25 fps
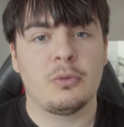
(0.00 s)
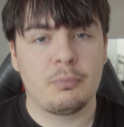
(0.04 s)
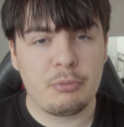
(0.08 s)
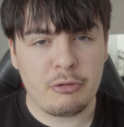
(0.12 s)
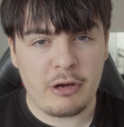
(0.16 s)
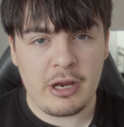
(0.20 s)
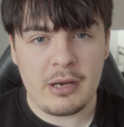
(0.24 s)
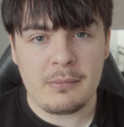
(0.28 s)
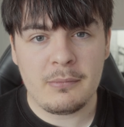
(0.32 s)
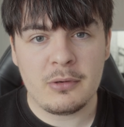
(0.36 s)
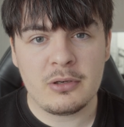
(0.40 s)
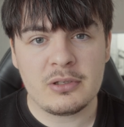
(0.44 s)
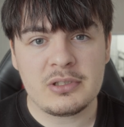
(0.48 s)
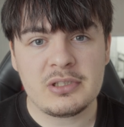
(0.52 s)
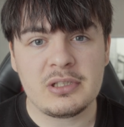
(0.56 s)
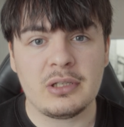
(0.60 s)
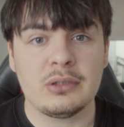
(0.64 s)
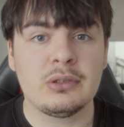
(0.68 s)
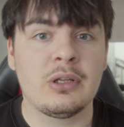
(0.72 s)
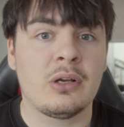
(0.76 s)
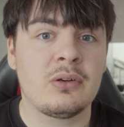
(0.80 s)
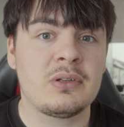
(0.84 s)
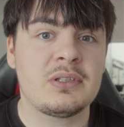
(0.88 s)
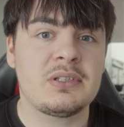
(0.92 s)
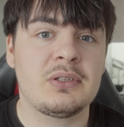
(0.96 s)
pretty much,
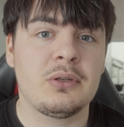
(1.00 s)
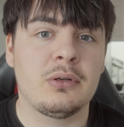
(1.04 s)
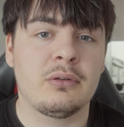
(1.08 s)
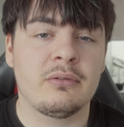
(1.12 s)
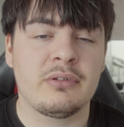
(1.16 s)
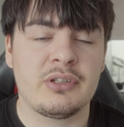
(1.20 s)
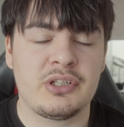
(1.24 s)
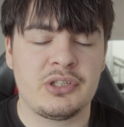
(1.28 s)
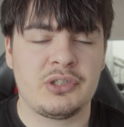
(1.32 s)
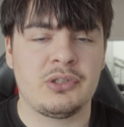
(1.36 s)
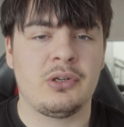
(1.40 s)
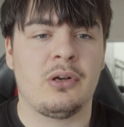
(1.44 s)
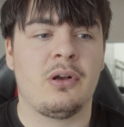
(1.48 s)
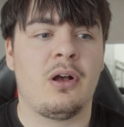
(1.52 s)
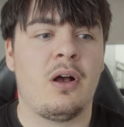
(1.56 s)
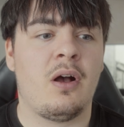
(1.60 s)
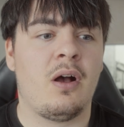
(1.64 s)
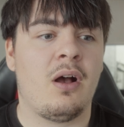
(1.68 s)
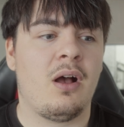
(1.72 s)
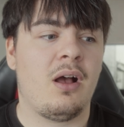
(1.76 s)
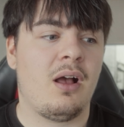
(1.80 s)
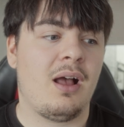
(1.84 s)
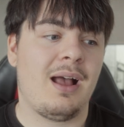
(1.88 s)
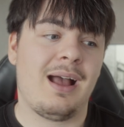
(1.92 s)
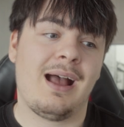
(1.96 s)
long story
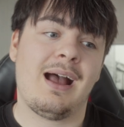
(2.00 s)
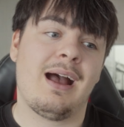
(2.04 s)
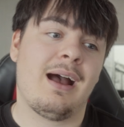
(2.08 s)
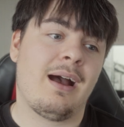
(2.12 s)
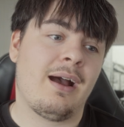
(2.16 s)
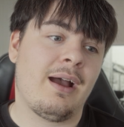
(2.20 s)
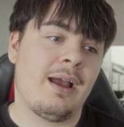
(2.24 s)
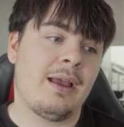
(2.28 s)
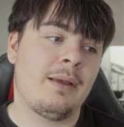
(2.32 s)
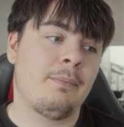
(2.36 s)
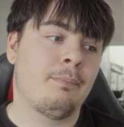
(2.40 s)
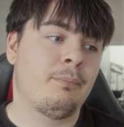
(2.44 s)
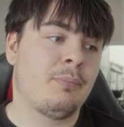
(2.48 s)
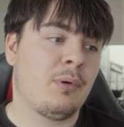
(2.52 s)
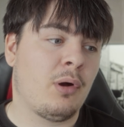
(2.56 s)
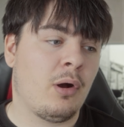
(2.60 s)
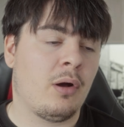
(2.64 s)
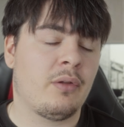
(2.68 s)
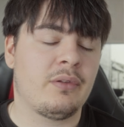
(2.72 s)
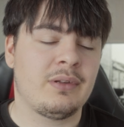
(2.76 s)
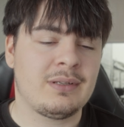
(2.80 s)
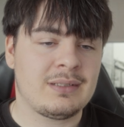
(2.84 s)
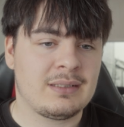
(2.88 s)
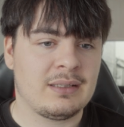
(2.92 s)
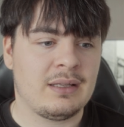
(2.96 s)
short, I bought
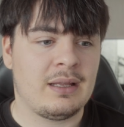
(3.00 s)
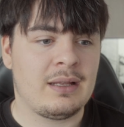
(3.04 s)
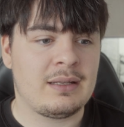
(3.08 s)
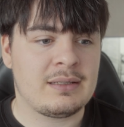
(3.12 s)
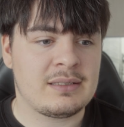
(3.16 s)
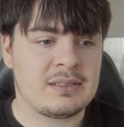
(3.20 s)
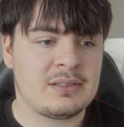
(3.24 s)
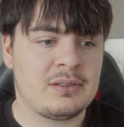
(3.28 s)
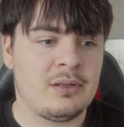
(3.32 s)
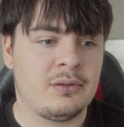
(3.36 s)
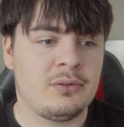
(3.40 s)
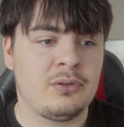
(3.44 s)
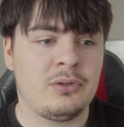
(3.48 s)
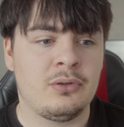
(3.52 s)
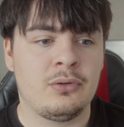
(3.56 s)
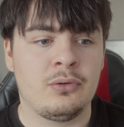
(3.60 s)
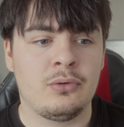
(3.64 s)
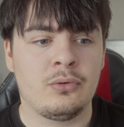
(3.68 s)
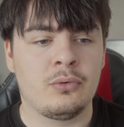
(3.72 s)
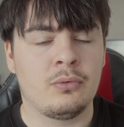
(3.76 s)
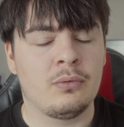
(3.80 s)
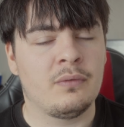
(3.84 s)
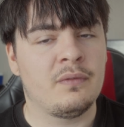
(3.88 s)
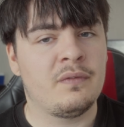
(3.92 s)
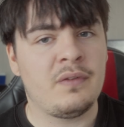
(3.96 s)
this lens to
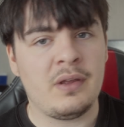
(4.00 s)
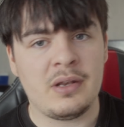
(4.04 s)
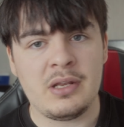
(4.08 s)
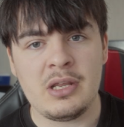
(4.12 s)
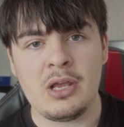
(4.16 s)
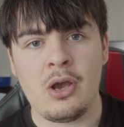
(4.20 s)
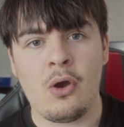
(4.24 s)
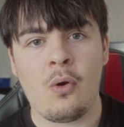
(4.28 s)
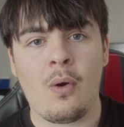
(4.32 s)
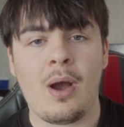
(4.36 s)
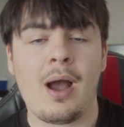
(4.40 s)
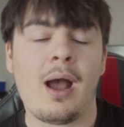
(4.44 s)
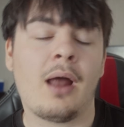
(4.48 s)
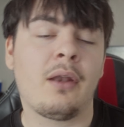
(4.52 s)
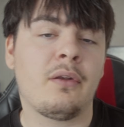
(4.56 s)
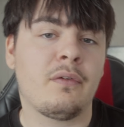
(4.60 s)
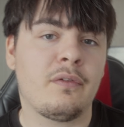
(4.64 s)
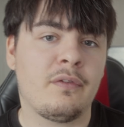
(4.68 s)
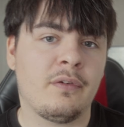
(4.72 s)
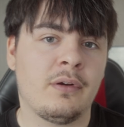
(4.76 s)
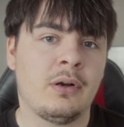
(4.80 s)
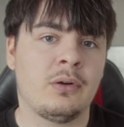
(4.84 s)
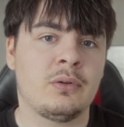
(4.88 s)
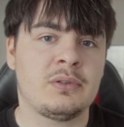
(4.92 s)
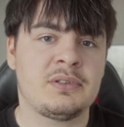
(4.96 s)
do video and
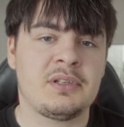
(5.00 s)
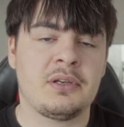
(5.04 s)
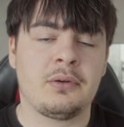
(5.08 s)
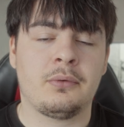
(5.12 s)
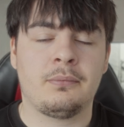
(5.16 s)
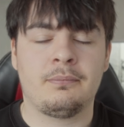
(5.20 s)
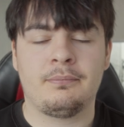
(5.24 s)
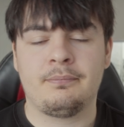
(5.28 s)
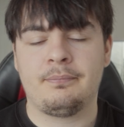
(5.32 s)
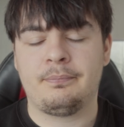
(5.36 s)
photo.